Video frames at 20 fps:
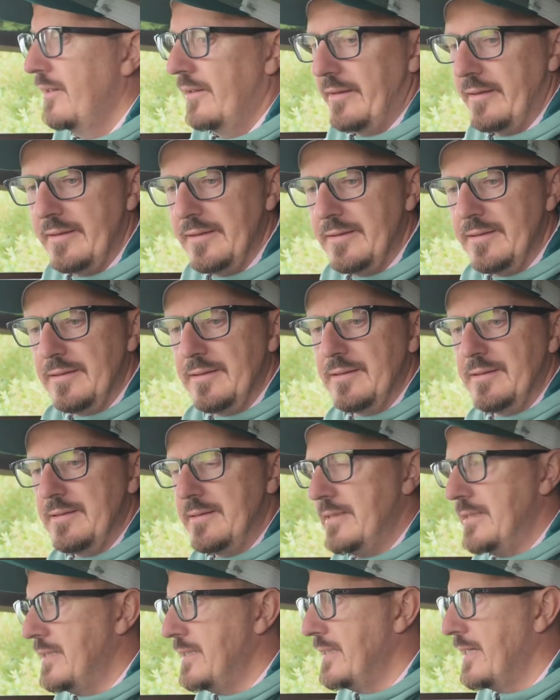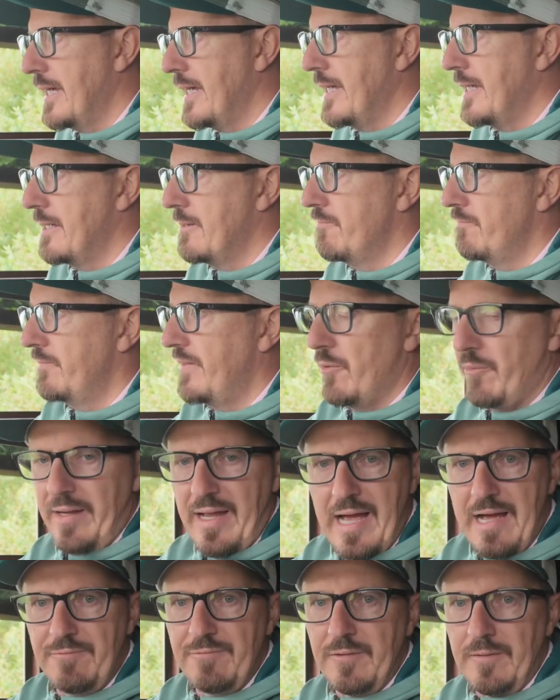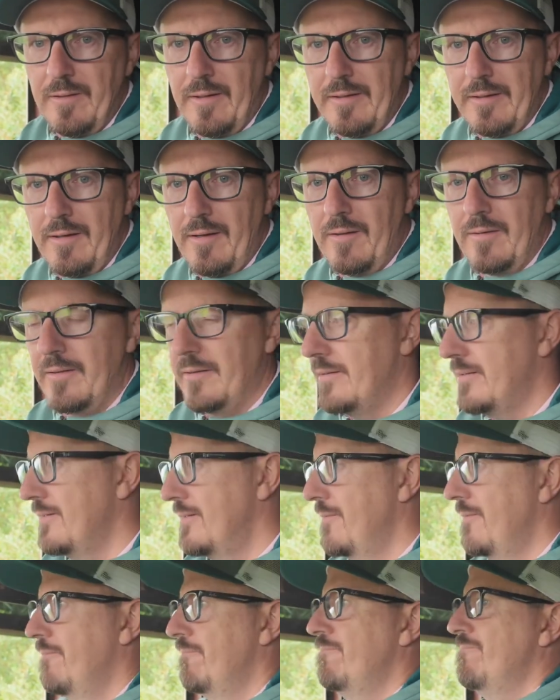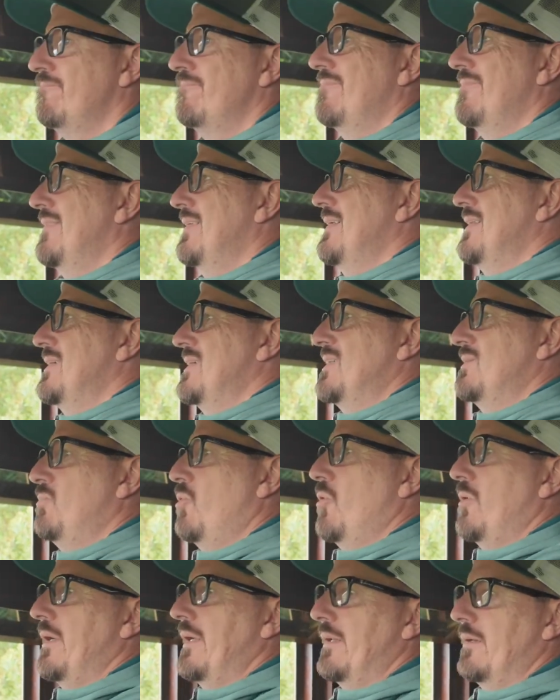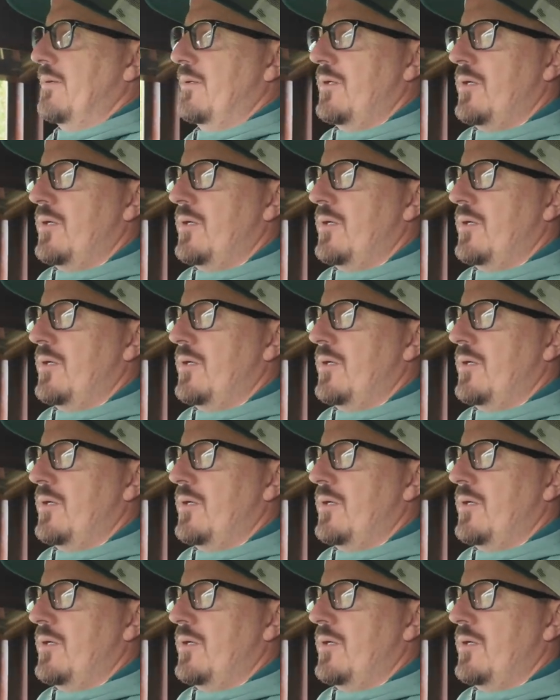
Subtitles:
is now I haven't got it on this morning,